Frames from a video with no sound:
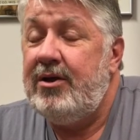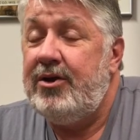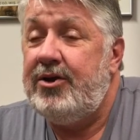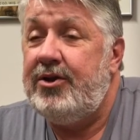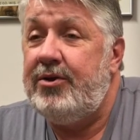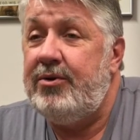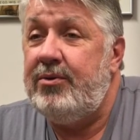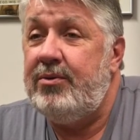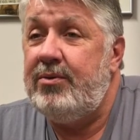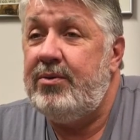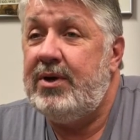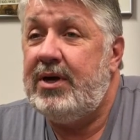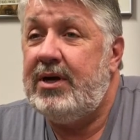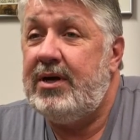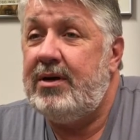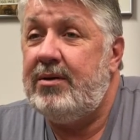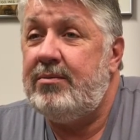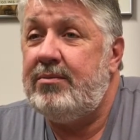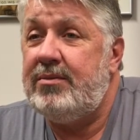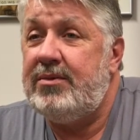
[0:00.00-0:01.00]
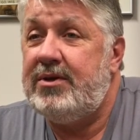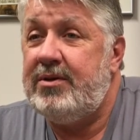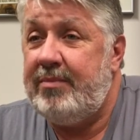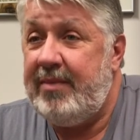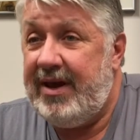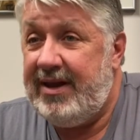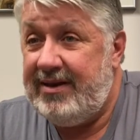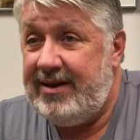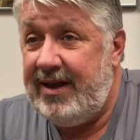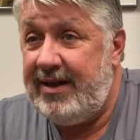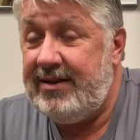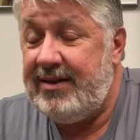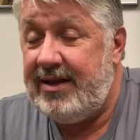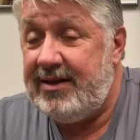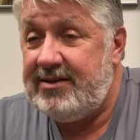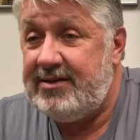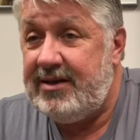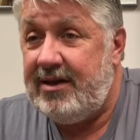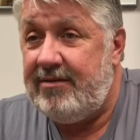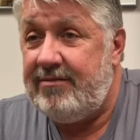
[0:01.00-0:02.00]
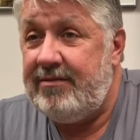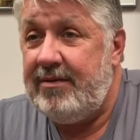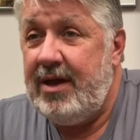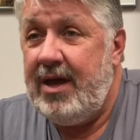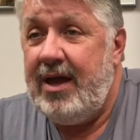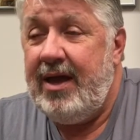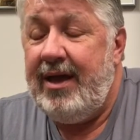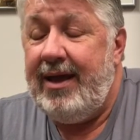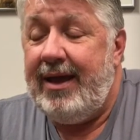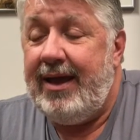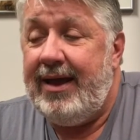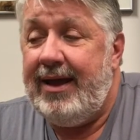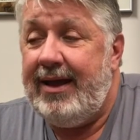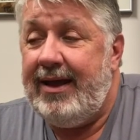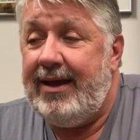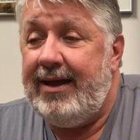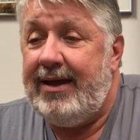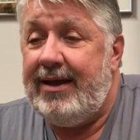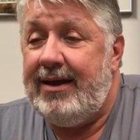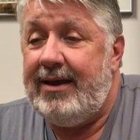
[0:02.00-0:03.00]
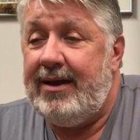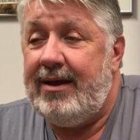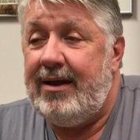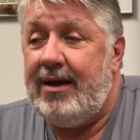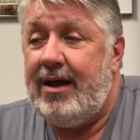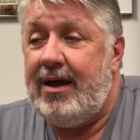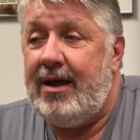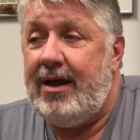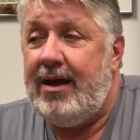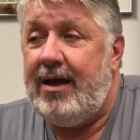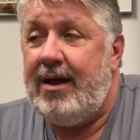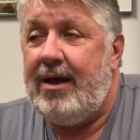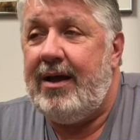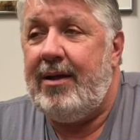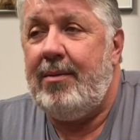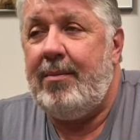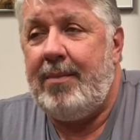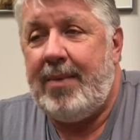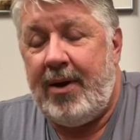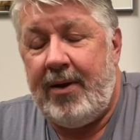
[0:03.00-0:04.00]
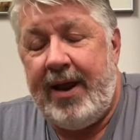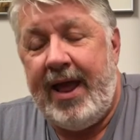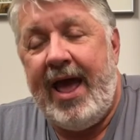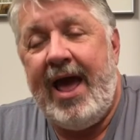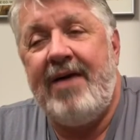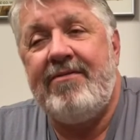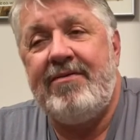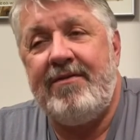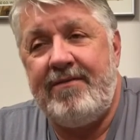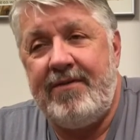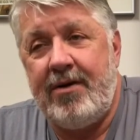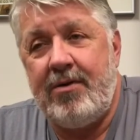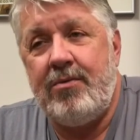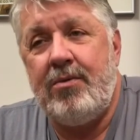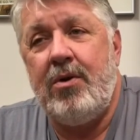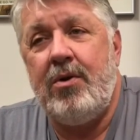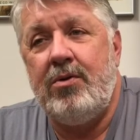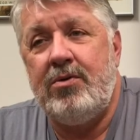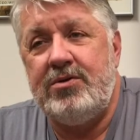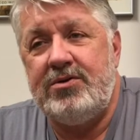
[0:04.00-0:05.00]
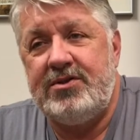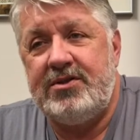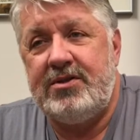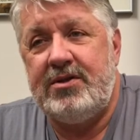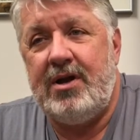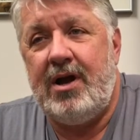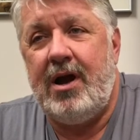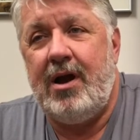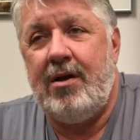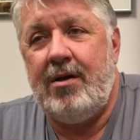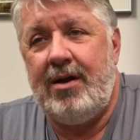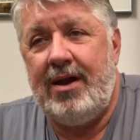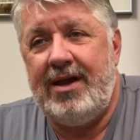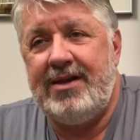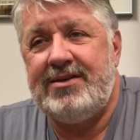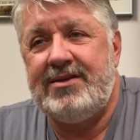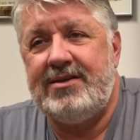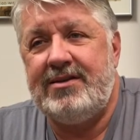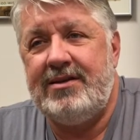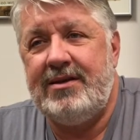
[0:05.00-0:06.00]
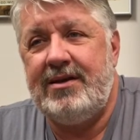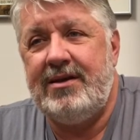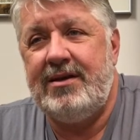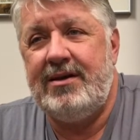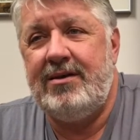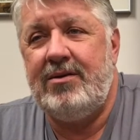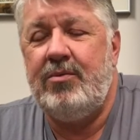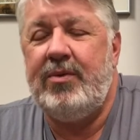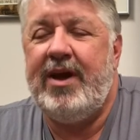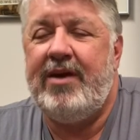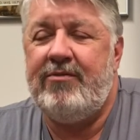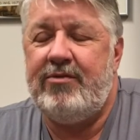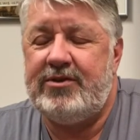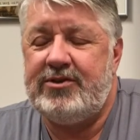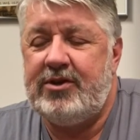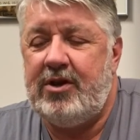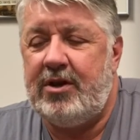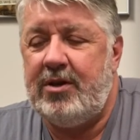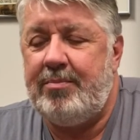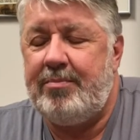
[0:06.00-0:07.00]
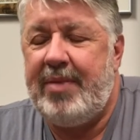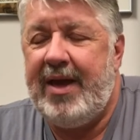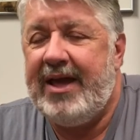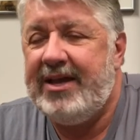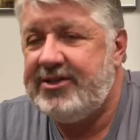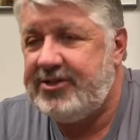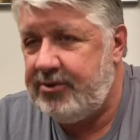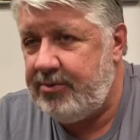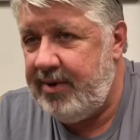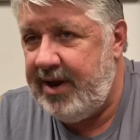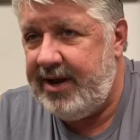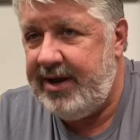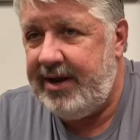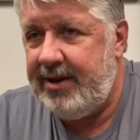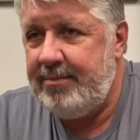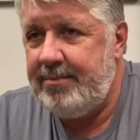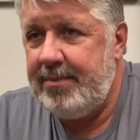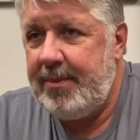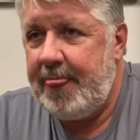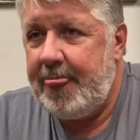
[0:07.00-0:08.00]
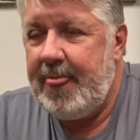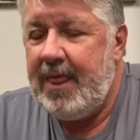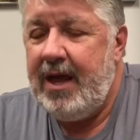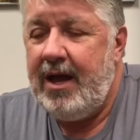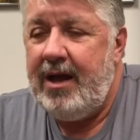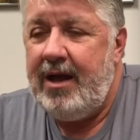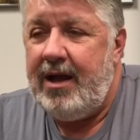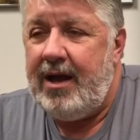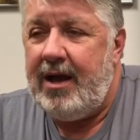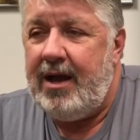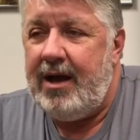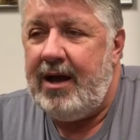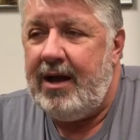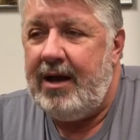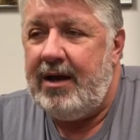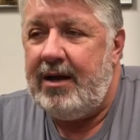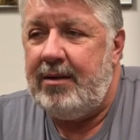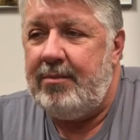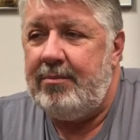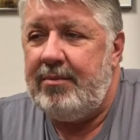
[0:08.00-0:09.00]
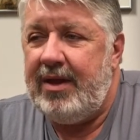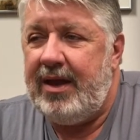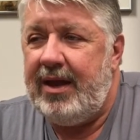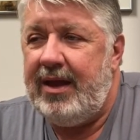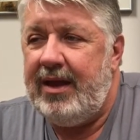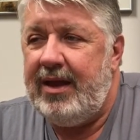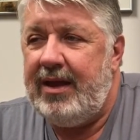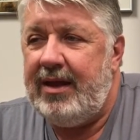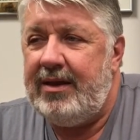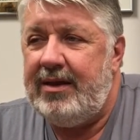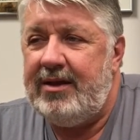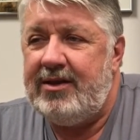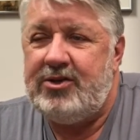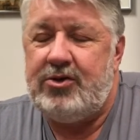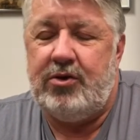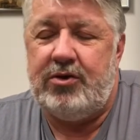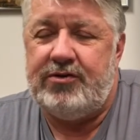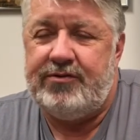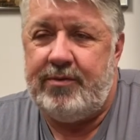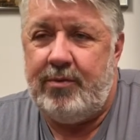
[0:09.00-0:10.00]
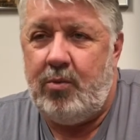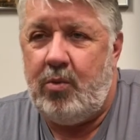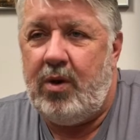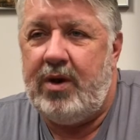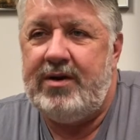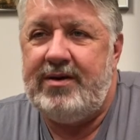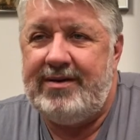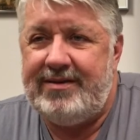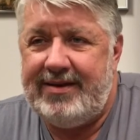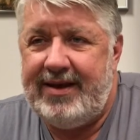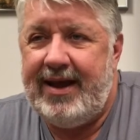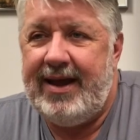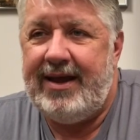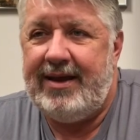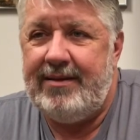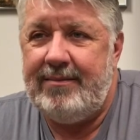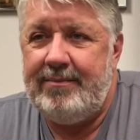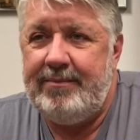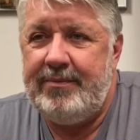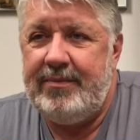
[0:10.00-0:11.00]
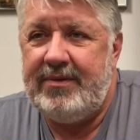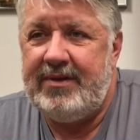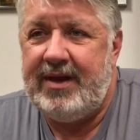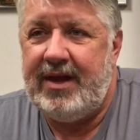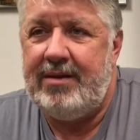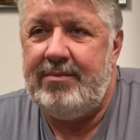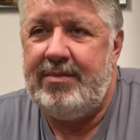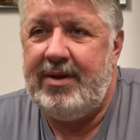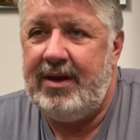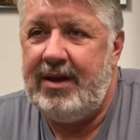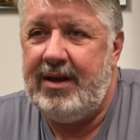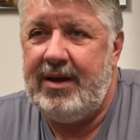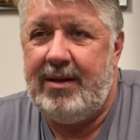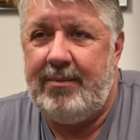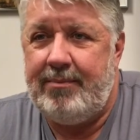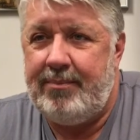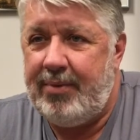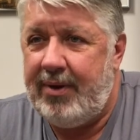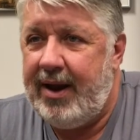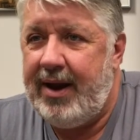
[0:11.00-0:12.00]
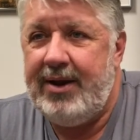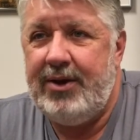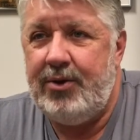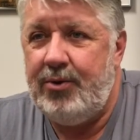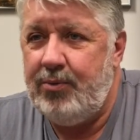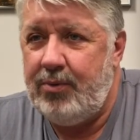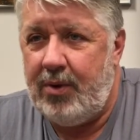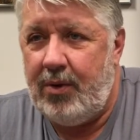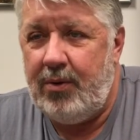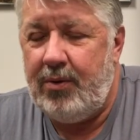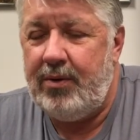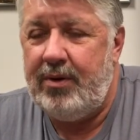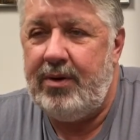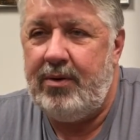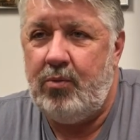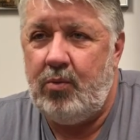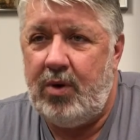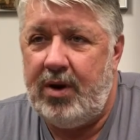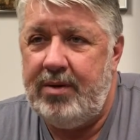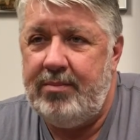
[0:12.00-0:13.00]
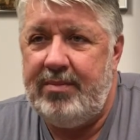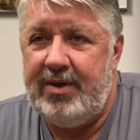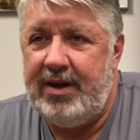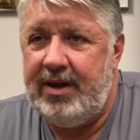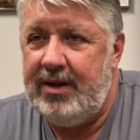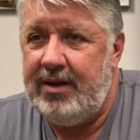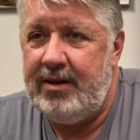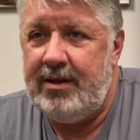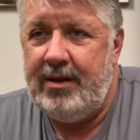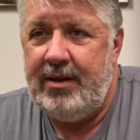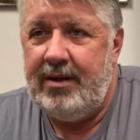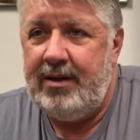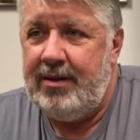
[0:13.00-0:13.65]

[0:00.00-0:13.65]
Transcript: to maintain that stuff. Mm-hmm. And about half of our roads are less than, we have what's called a PASER rating. Mm-hmm. And it goes from 1 to 10. 10 being a brand new road and 1 being